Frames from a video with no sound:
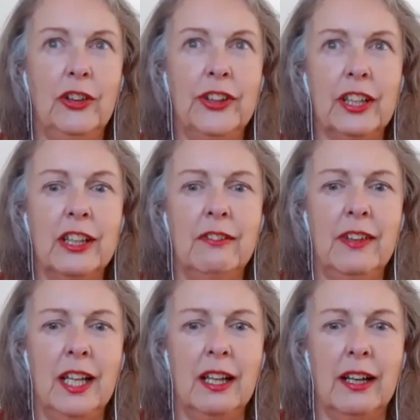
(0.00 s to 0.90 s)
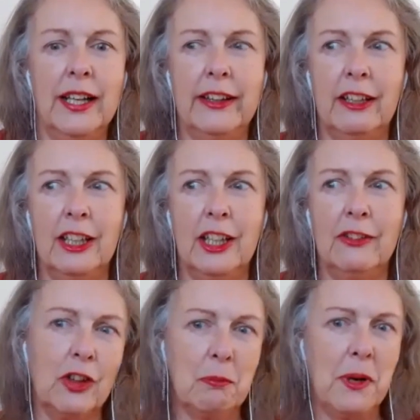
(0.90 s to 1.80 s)
you suddenly realise that
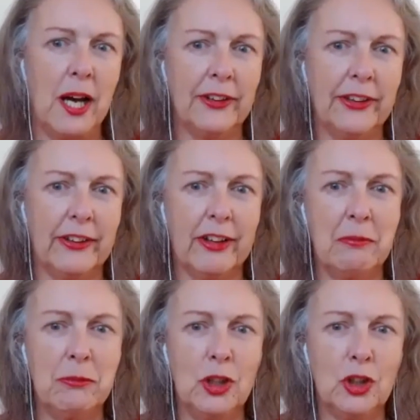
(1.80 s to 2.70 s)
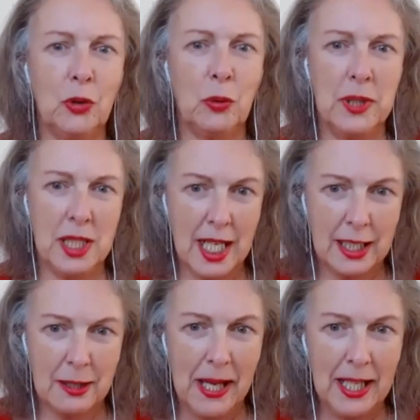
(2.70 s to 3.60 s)
you've gone past the time you'd normally
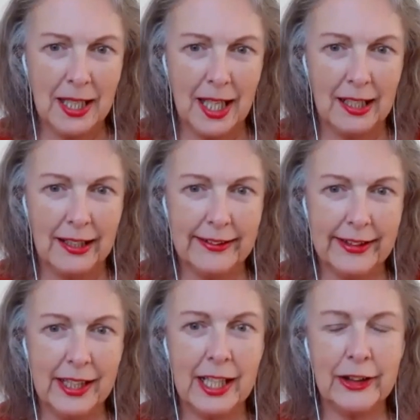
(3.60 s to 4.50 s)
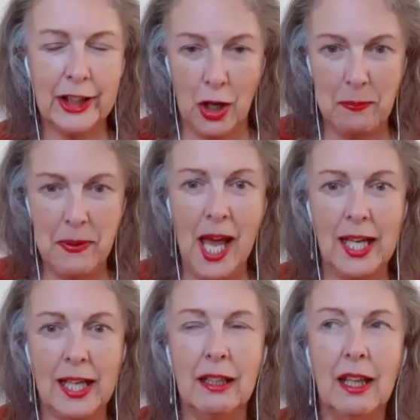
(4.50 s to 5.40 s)
take your painkillers and there's no
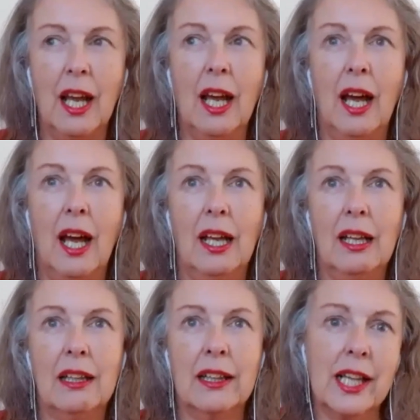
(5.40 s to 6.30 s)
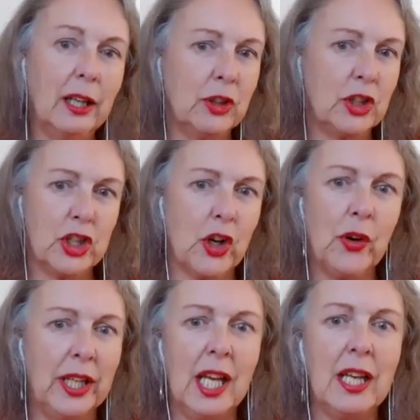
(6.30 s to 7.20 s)
pain, that would
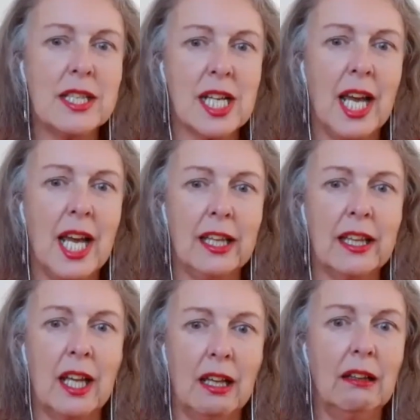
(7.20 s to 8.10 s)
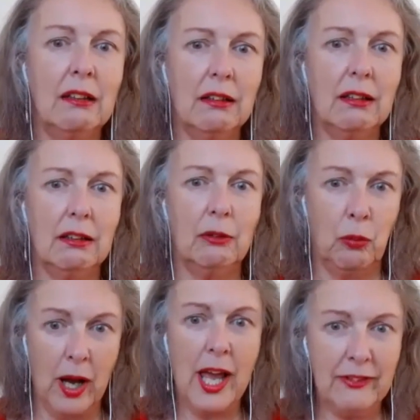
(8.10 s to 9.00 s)
surely indicate that
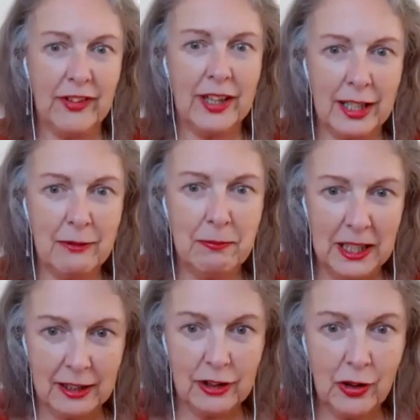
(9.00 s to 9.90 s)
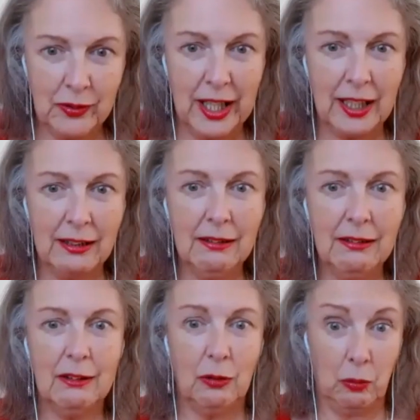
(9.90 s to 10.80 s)
whatever they've been
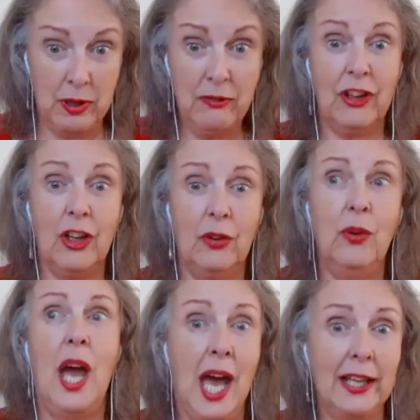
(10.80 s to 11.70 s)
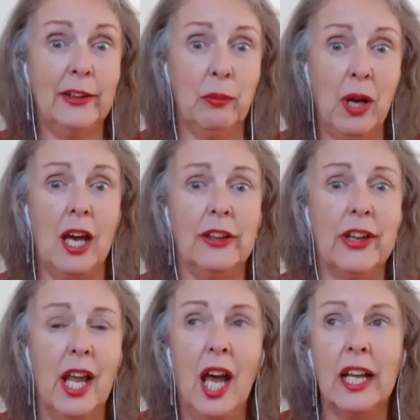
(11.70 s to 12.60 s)
doing with you has
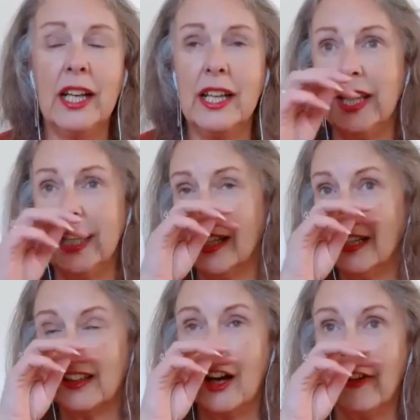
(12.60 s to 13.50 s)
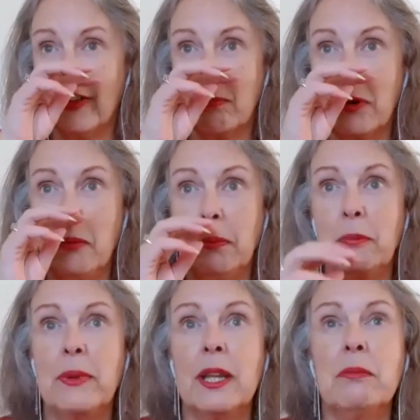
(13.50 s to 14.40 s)
worked. And I think that's half the
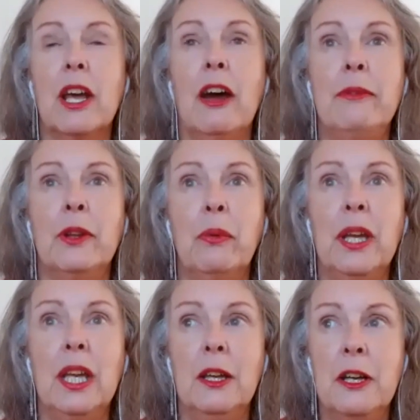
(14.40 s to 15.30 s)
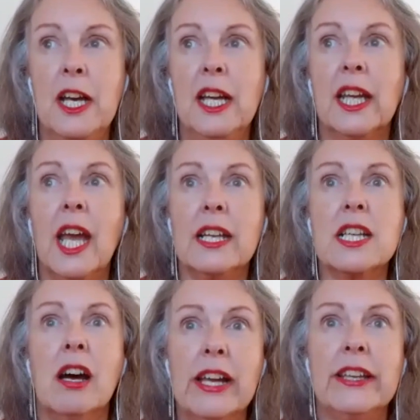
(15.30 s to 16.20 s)
problem. Sometimes we get
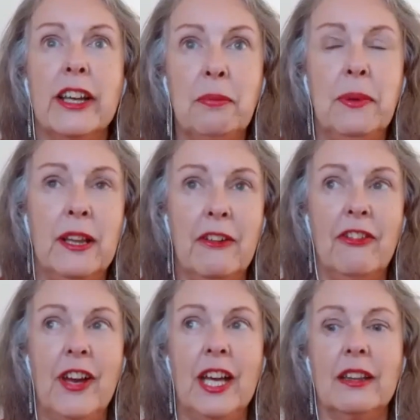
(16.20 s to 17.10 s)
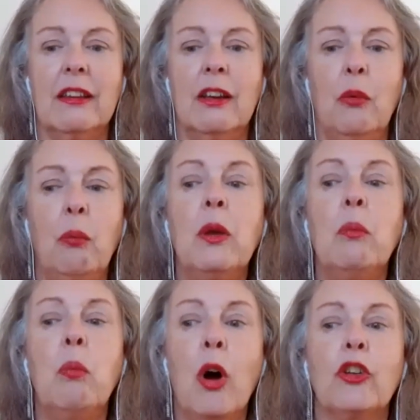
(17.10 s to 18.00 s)
tied up in the fact that
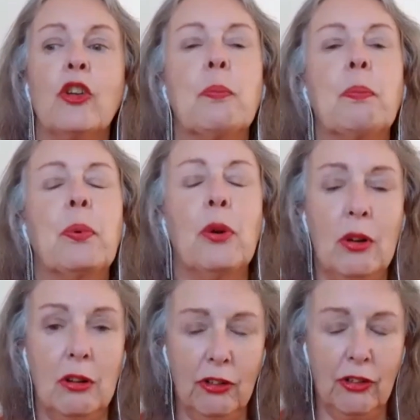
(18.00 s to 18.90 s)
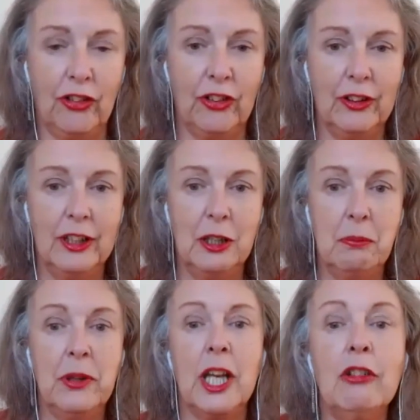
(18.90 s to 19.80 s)
we want proof,
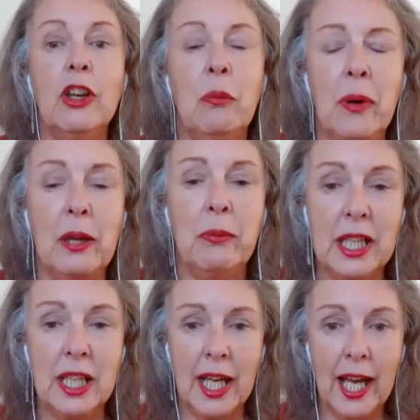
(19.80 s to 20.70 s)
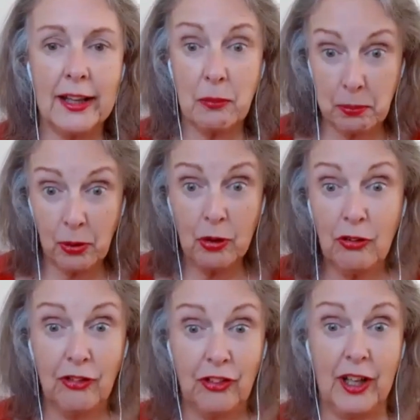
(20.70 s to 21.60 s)
but the only way we can get the
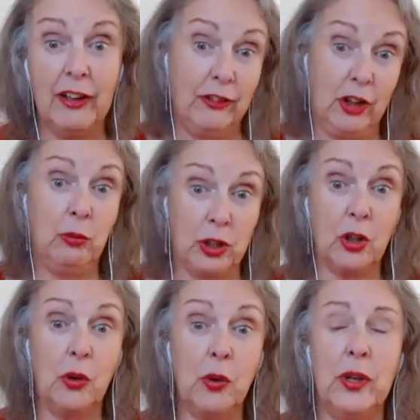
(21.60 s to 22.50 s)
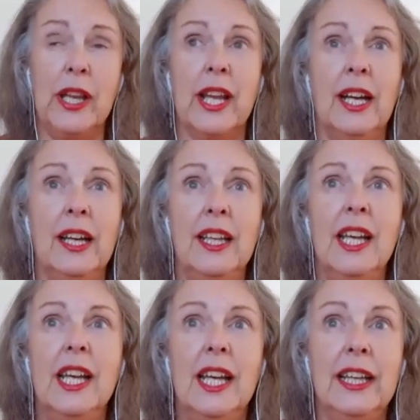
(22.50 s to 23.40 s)
proof, if you would call it that,
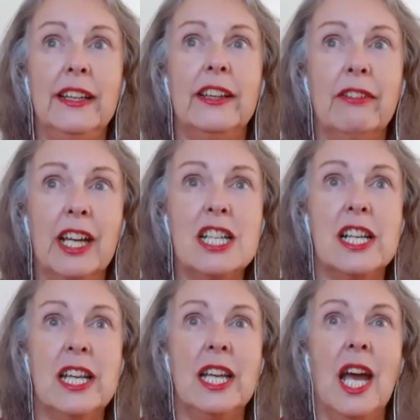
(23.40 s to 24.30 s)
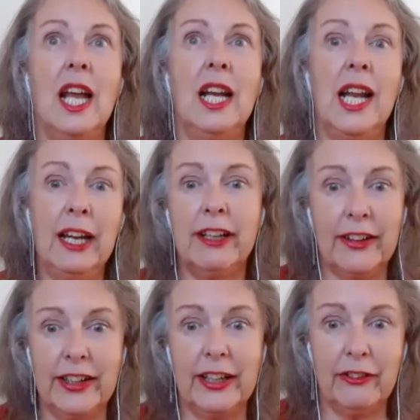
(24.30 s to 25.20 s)
is to actually allow
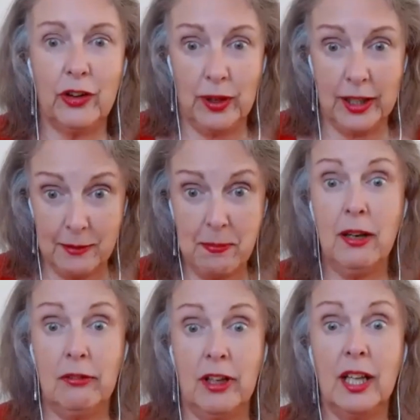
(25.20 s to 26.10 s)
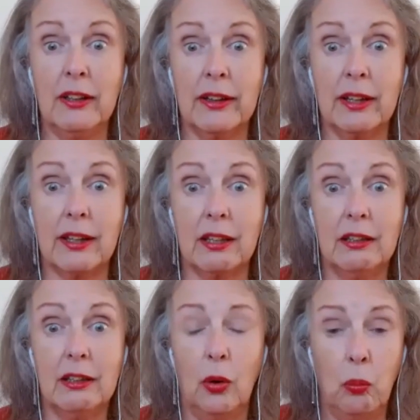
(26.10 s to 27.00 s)
ourselves to experience
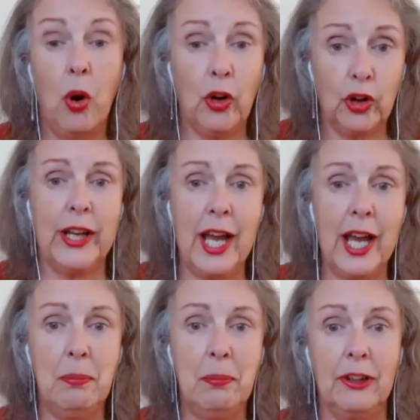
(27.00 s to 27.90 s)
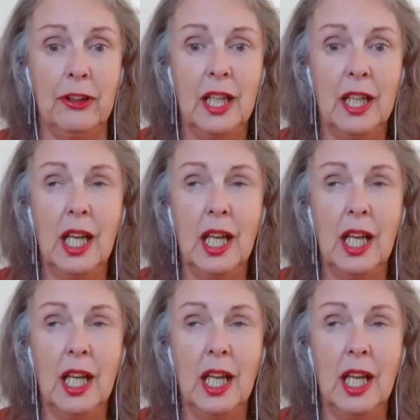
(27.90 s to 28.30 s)
what could happen.